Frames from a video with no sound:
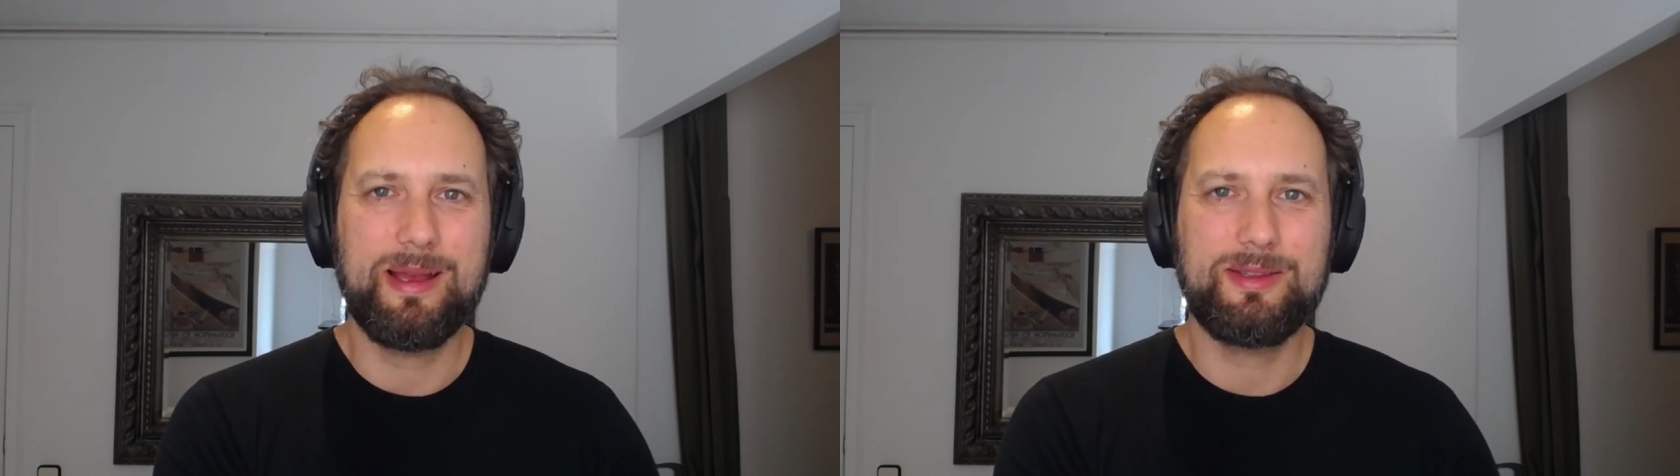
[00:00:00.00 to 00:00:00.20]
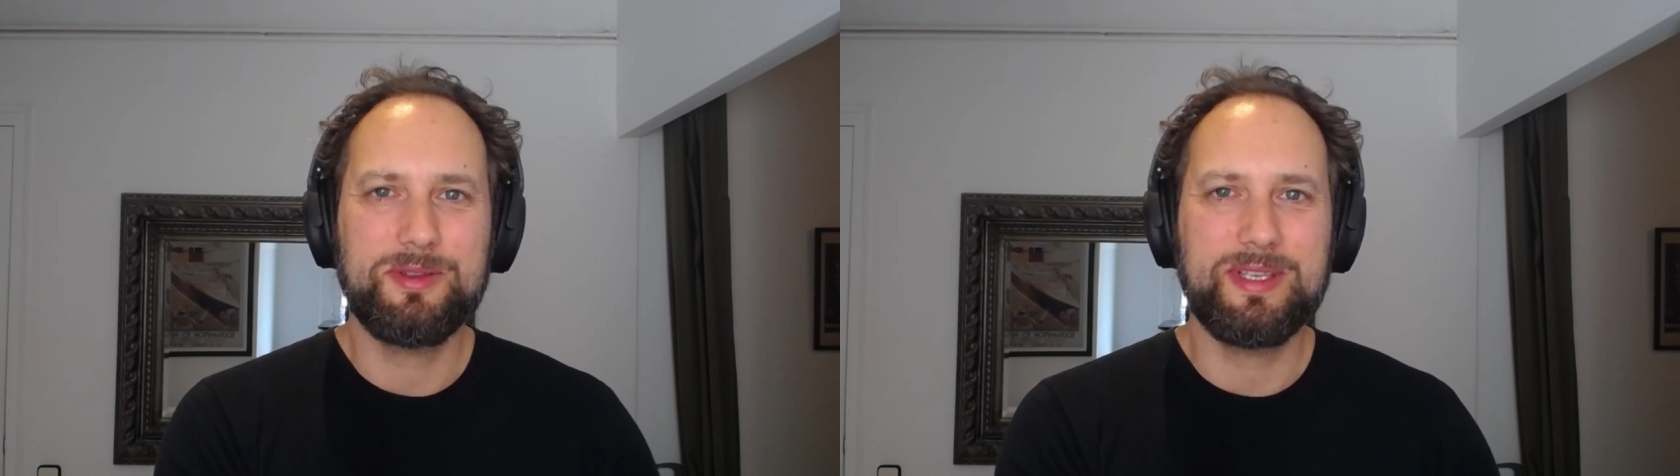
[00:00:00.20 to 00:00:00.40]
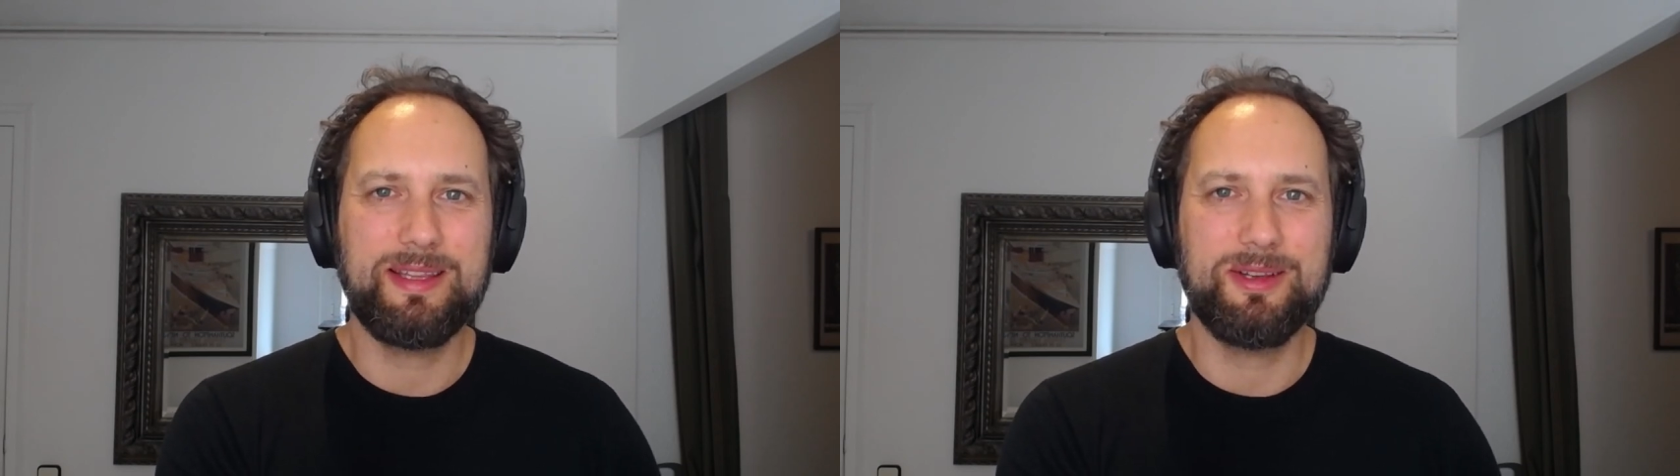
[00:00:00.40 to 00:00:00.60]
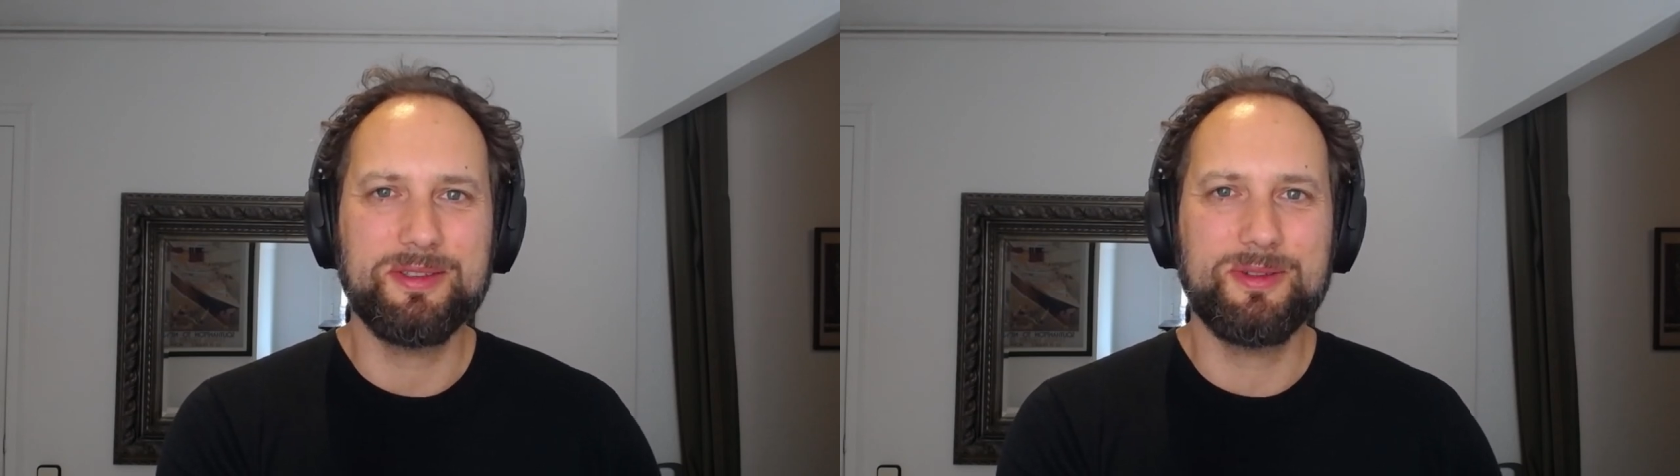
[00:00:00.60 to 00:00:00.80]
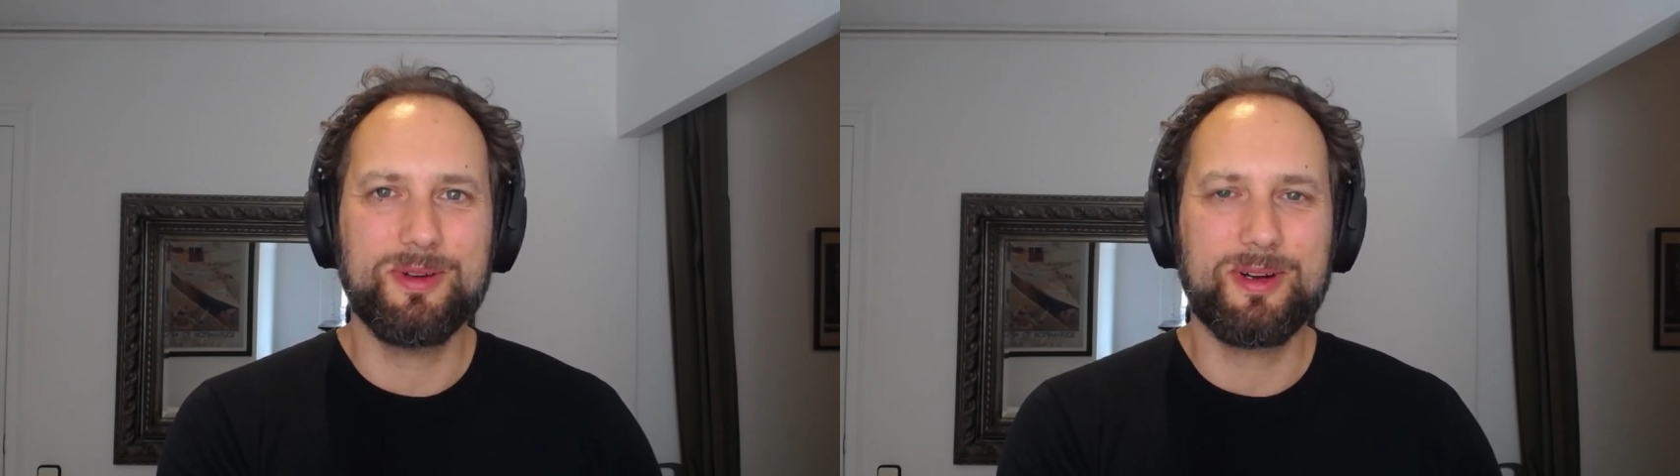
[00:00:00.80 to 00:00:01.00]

to send those door